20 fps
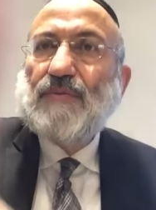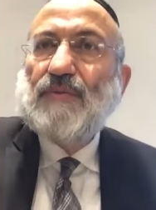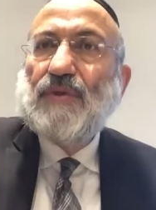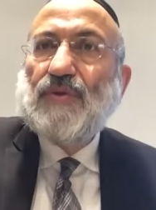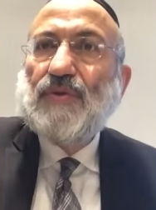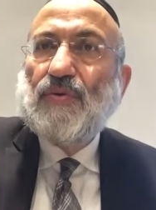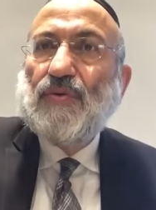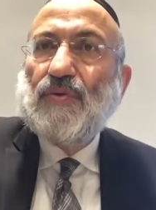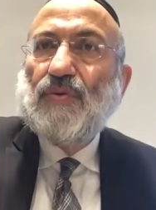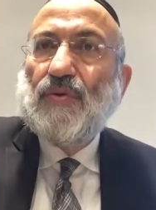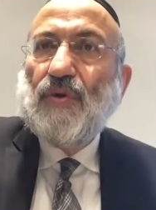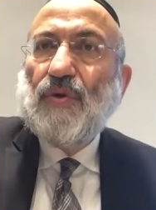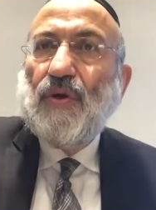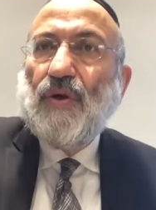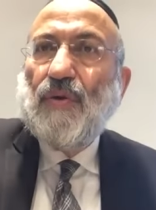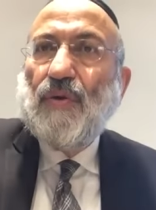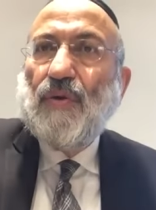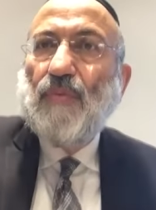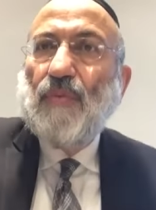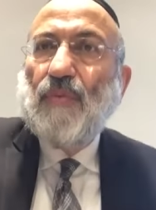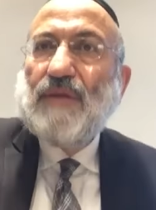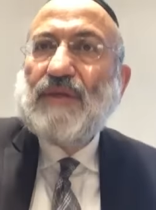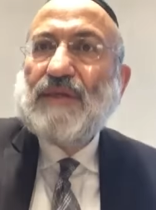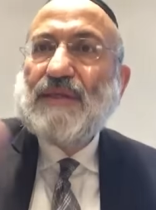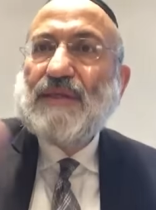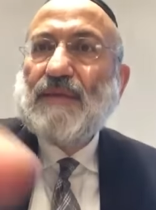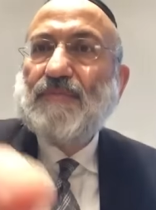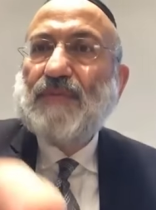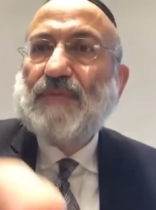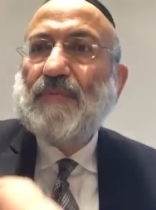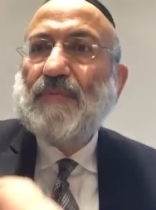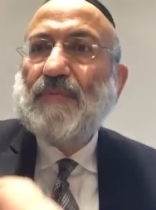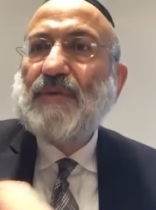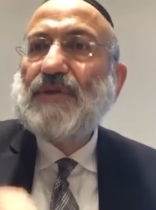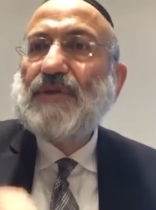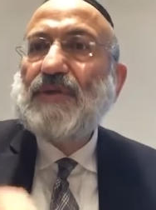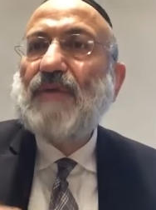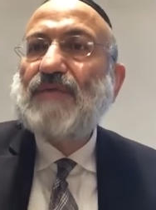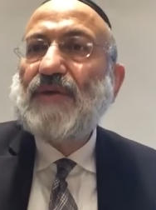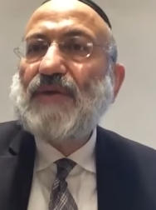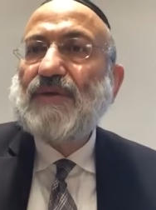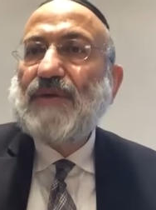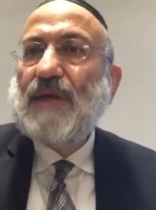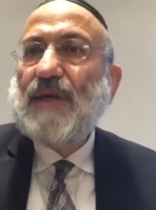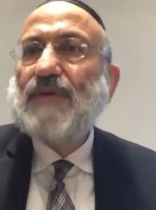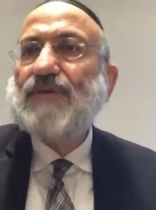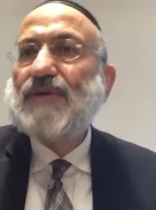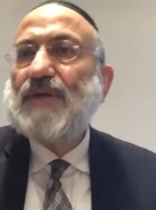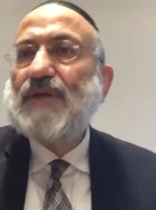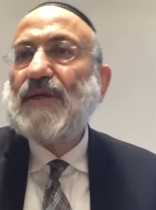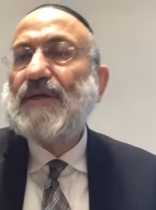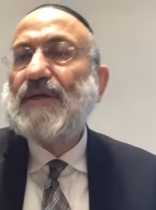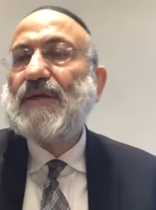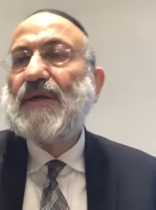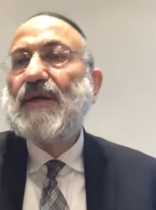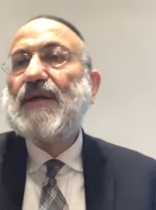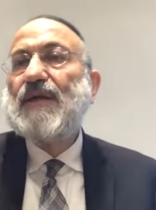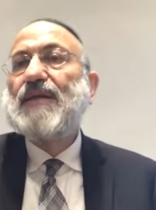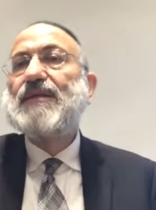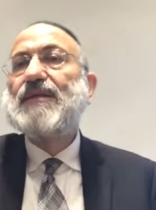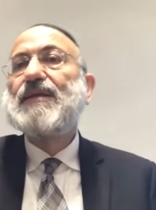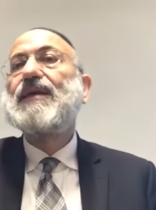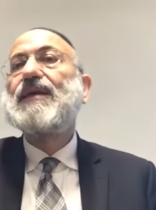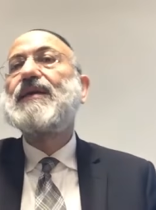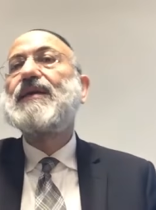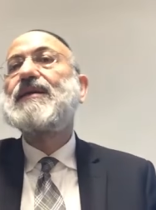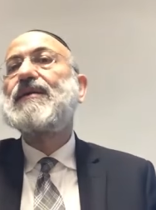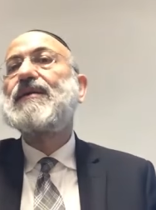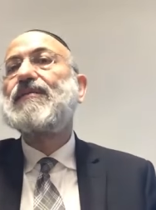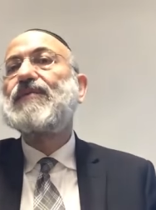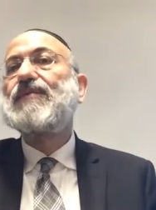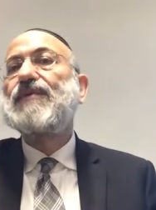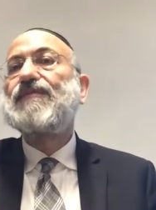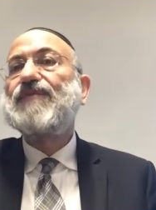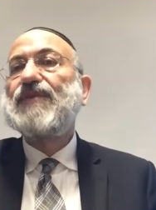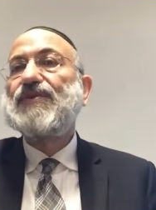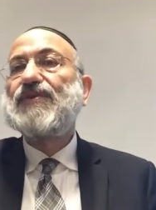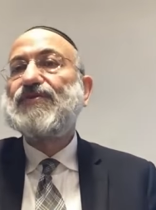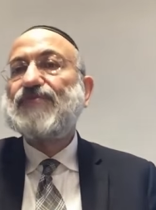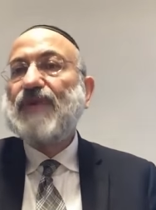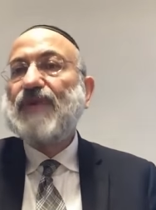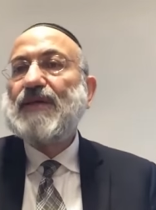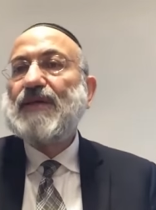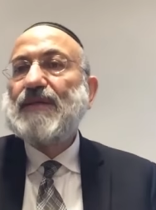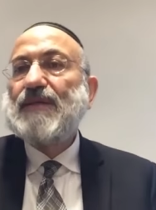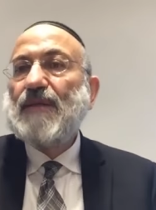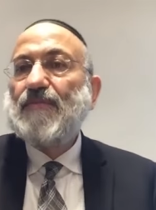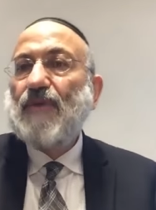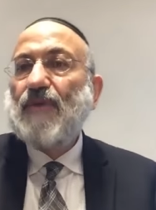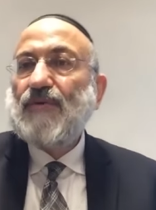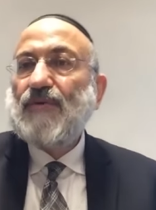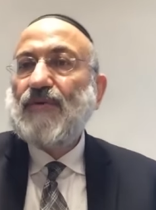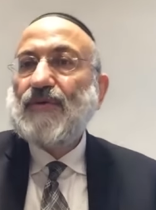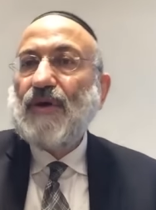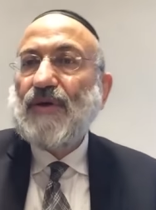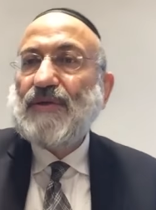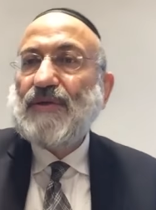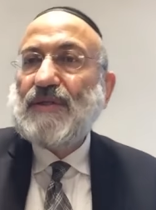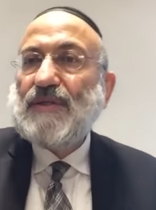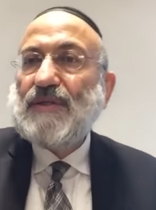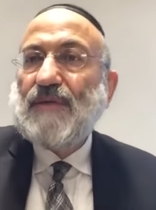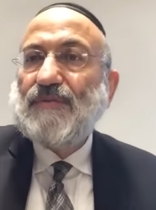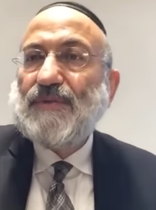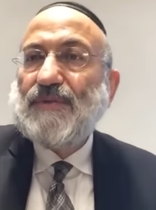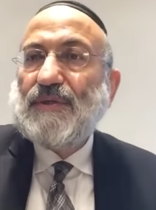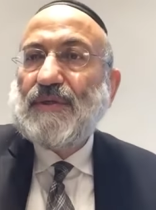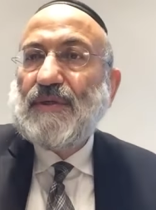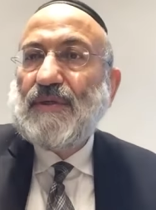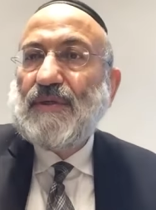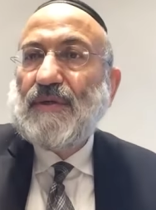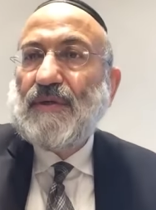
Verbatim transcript: we do what is the purpose of the creation, then we feel great about ourselves.